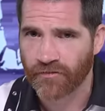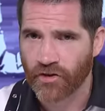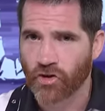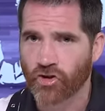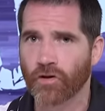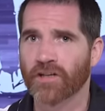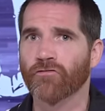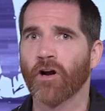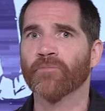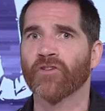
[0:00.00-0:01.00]
If you join
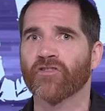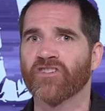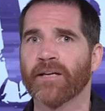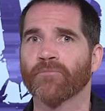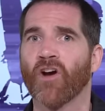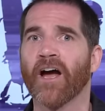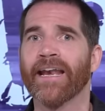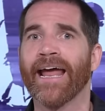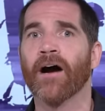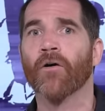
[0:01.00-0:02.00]
rob.team right
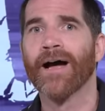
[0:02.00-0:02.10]
now,